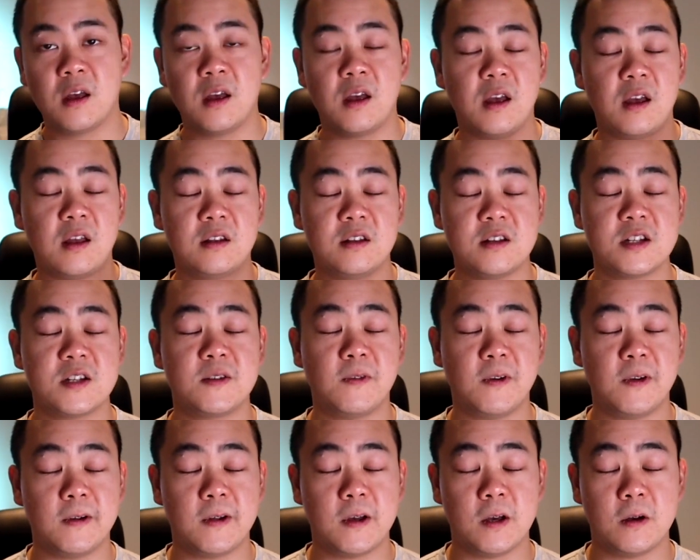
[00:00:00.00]
In this
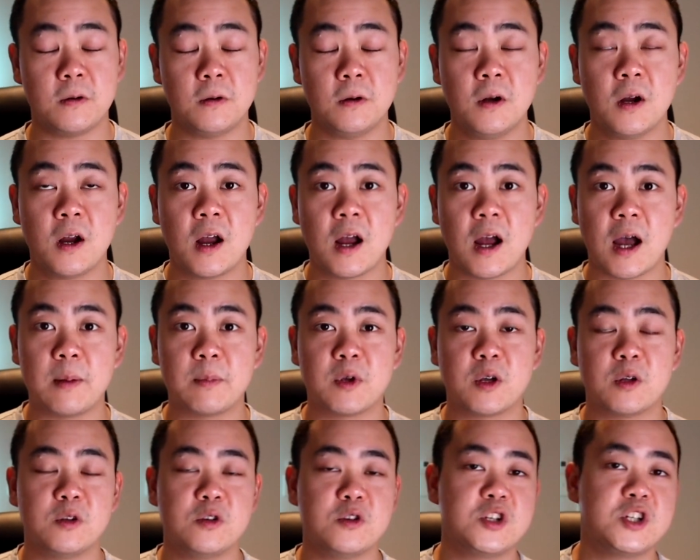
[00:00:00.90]
video, I'm
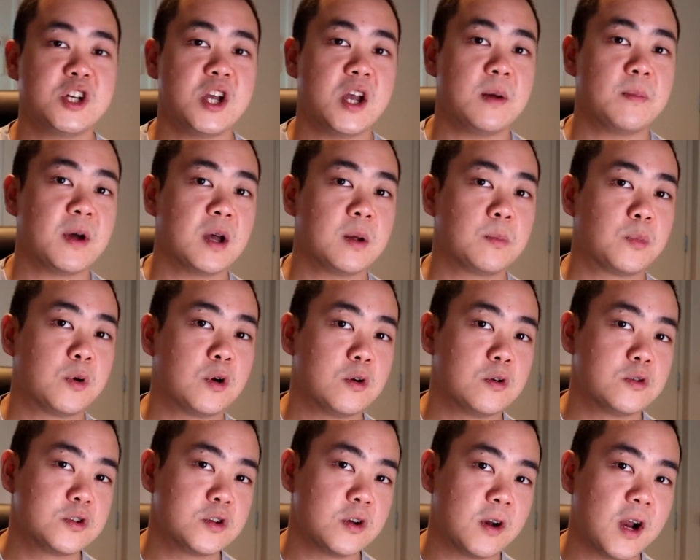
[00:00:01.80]
going to share my
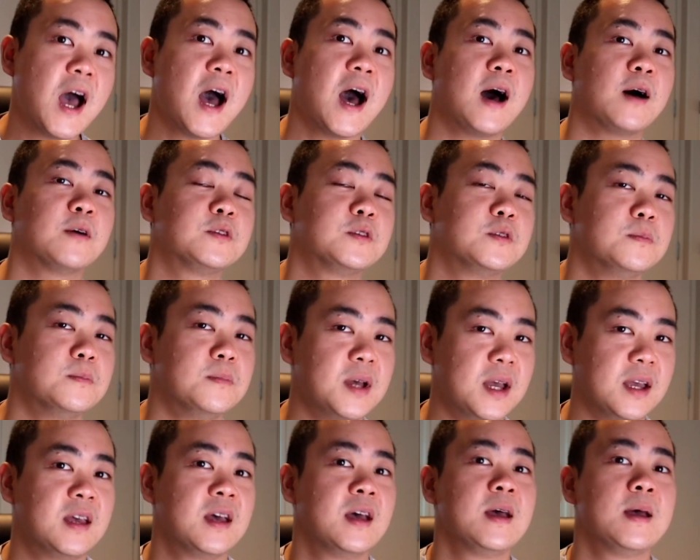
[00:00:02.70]
approach on how to
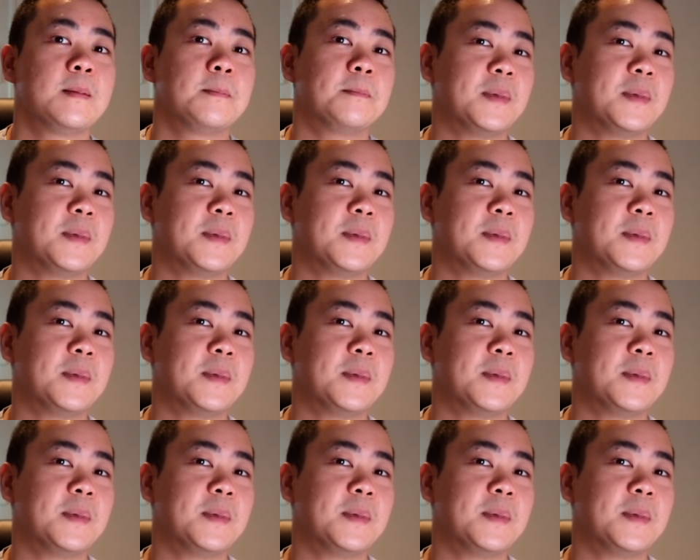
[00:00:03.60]
make